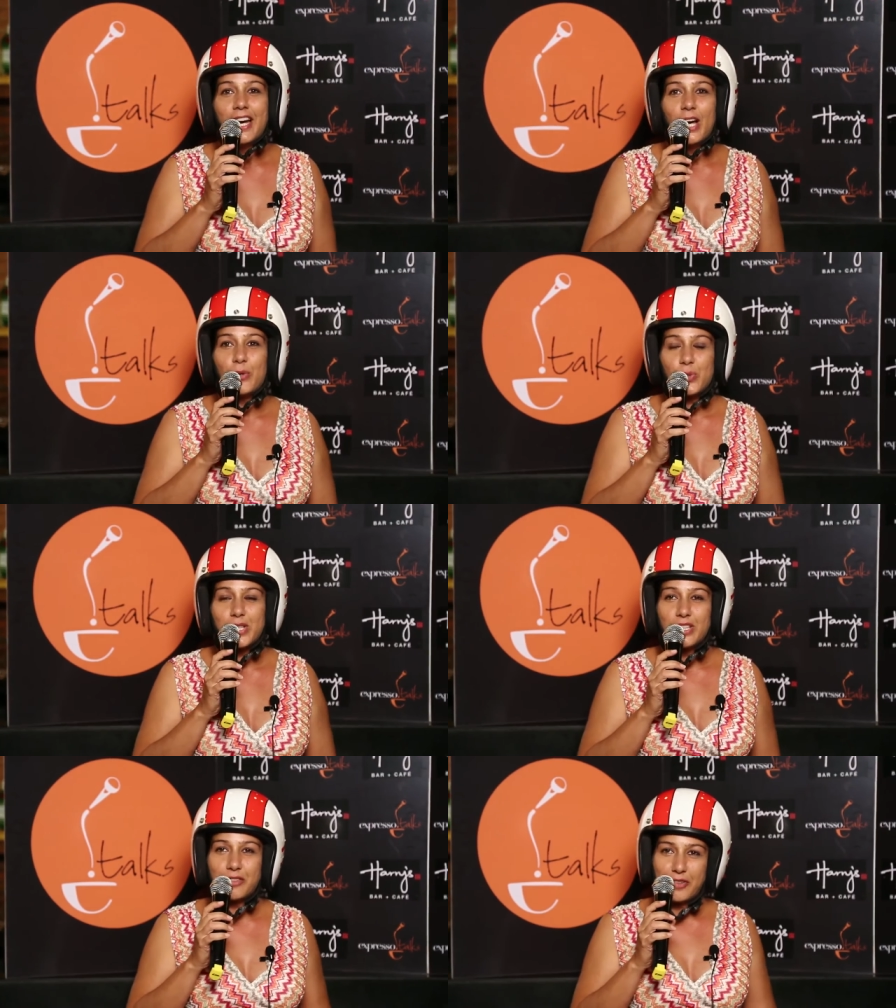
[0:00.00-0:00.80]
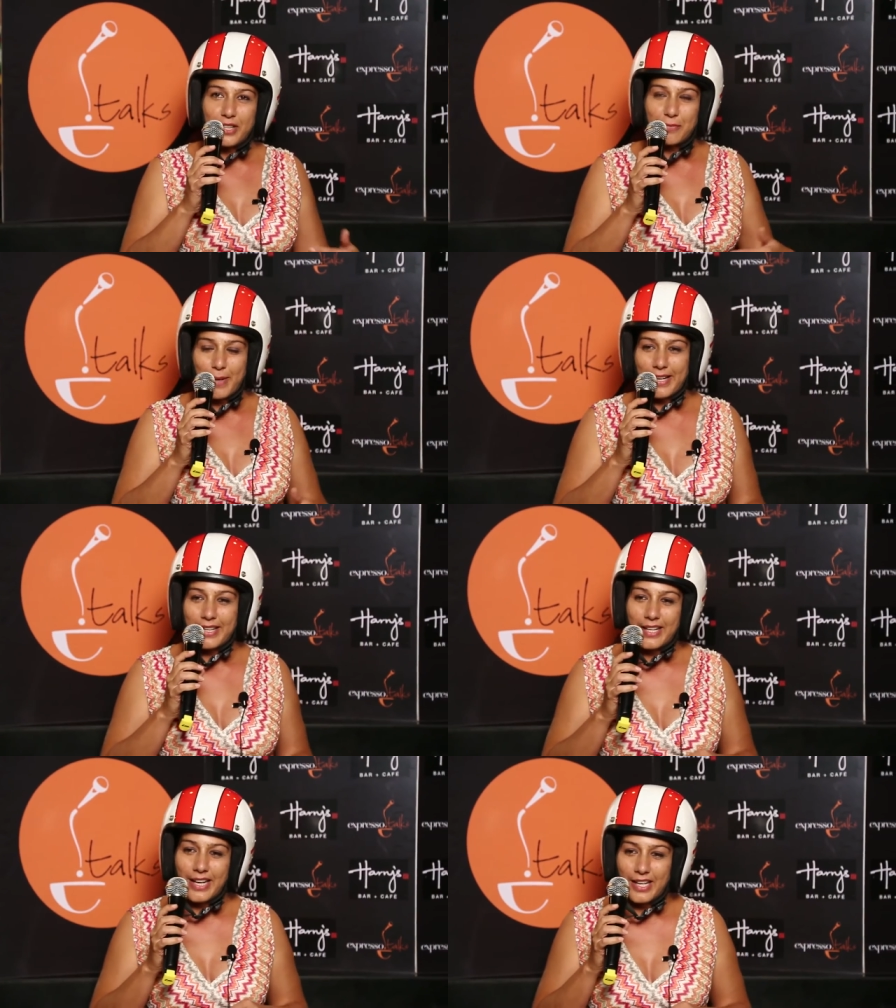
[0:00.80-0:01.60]
I was with a girlfriend of
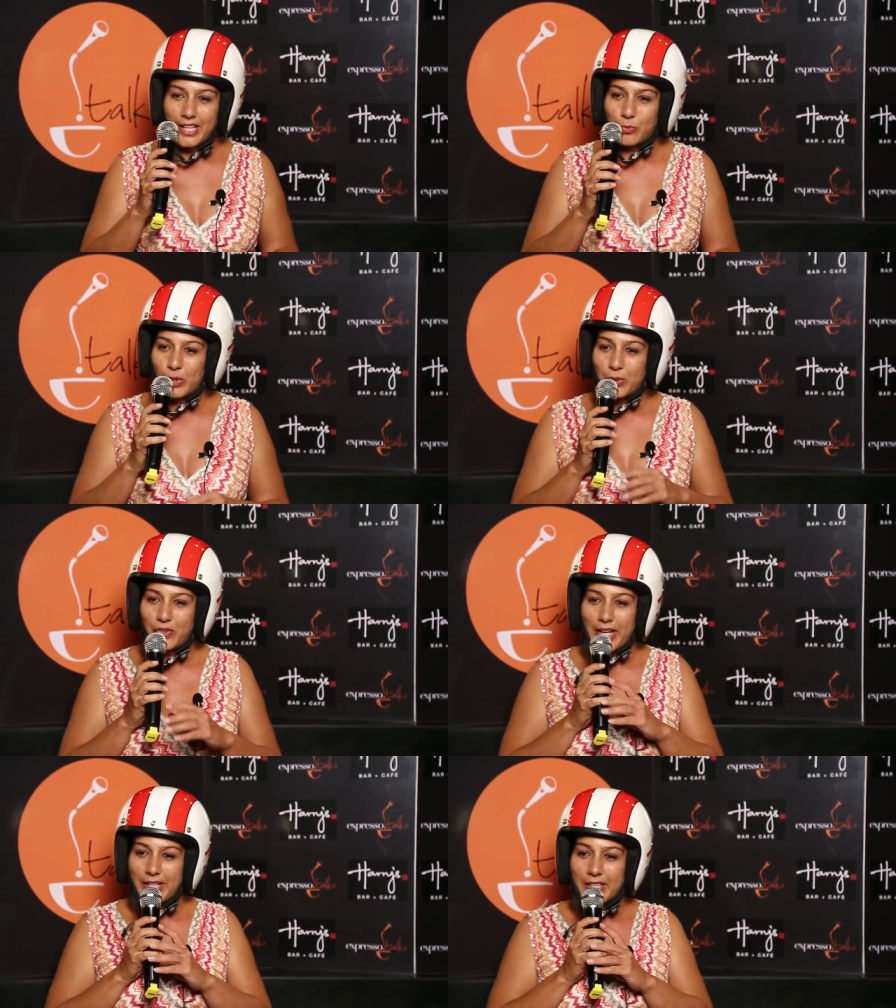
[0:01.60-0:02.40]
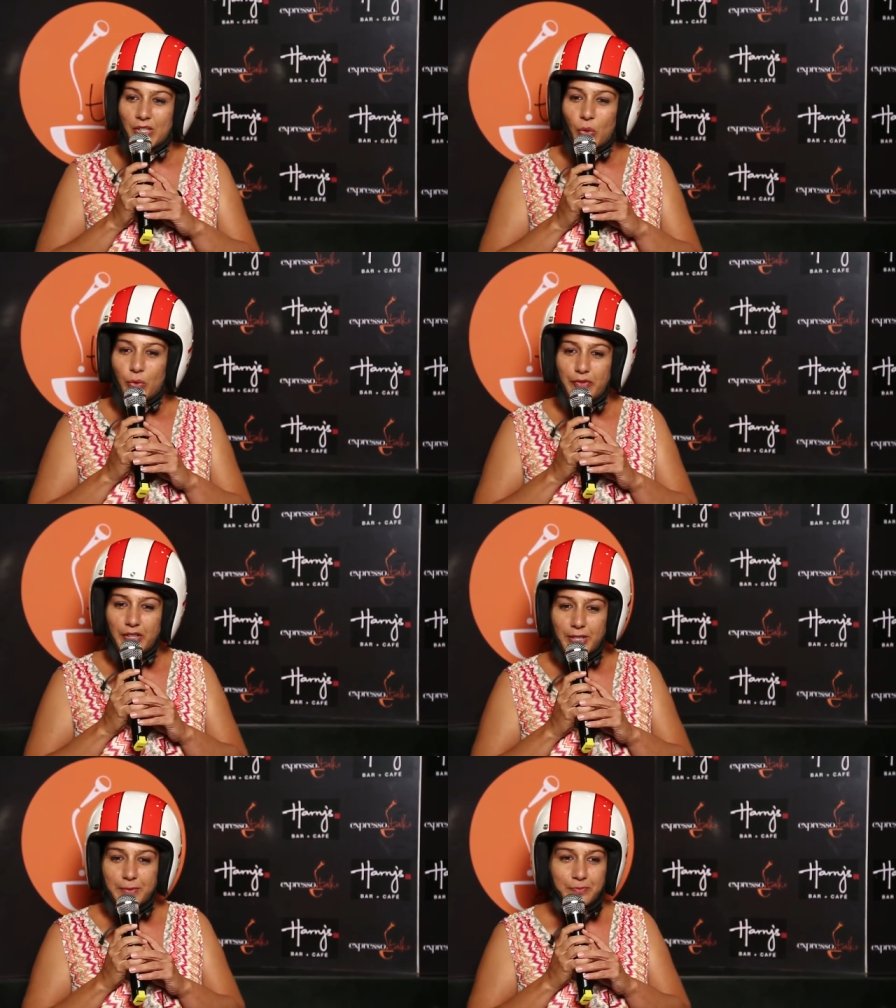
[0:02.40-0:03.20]
mine, and we were riding
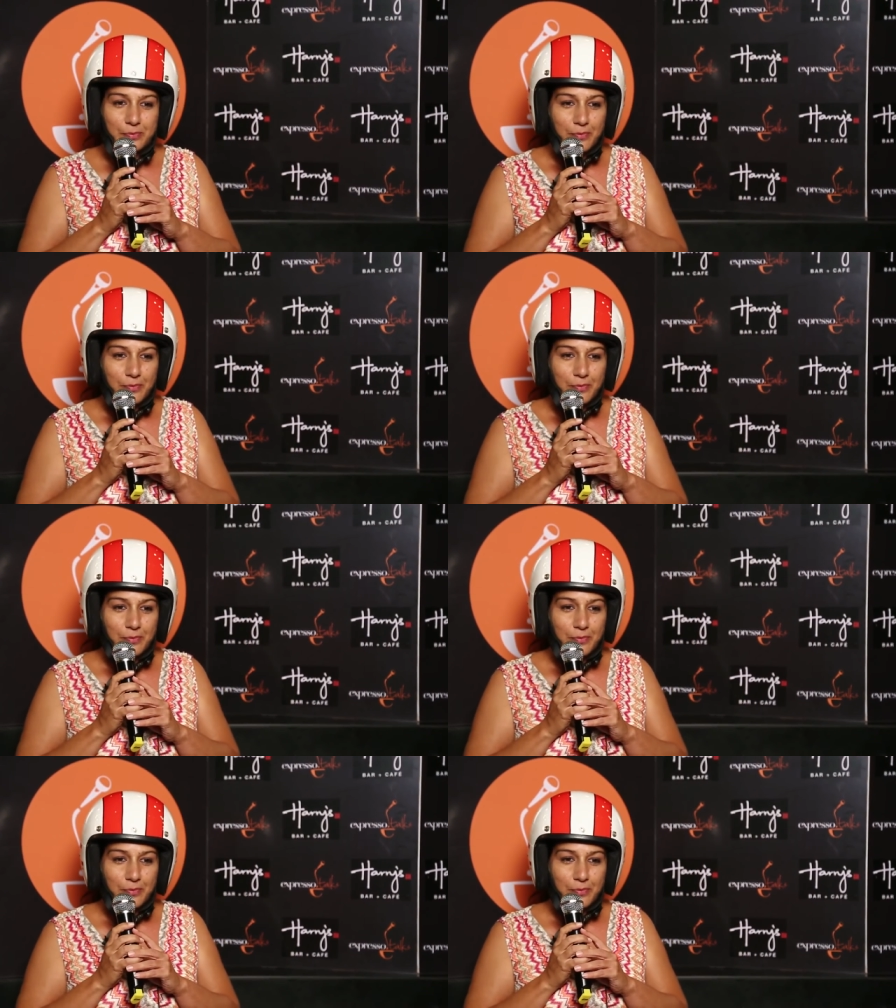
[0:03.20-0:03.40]
over